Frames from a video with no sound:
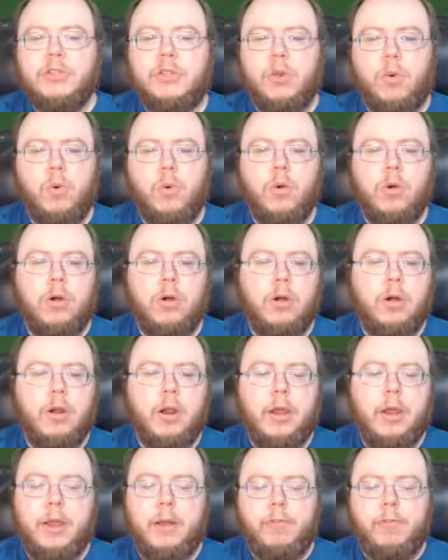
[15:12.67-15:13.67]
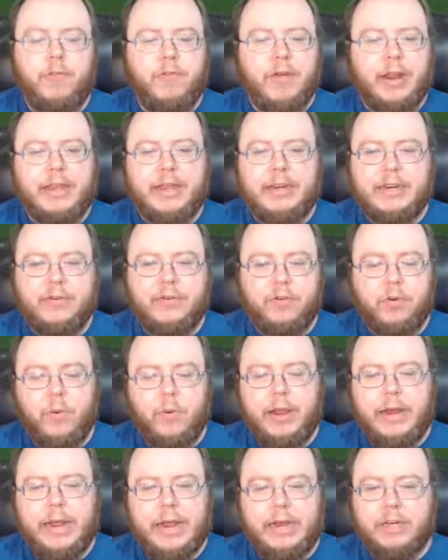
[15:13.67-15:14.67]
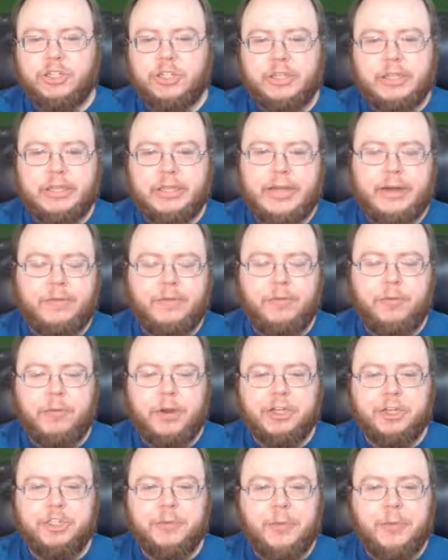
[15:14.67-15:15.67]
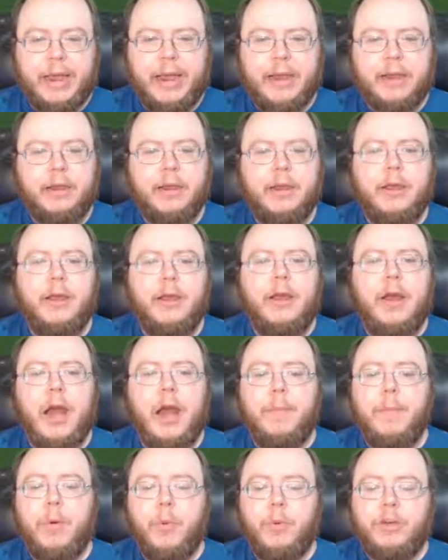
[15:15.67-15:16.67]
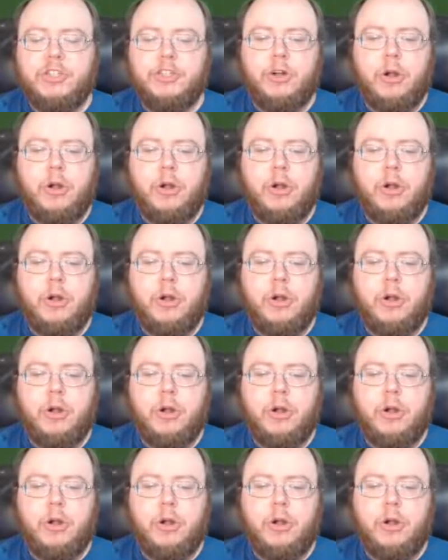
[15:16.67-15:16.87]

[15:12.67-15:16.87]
or providing a different way to actually get that information back. But we start